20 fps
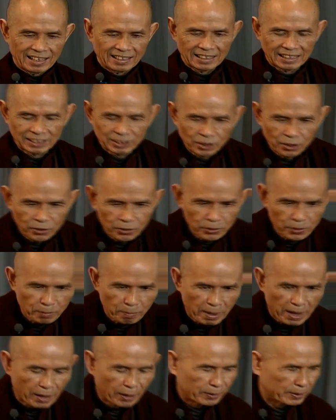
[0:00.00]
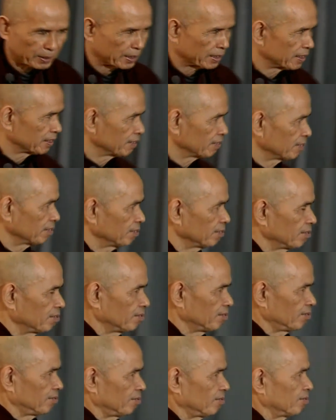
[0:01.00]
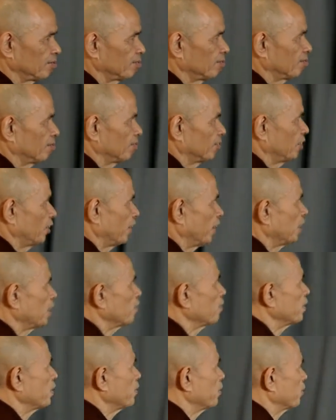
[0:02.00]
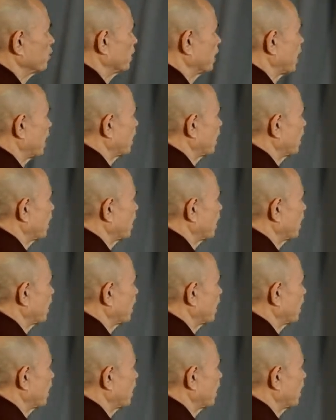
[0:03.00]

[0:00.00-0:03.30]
I just told you about your individual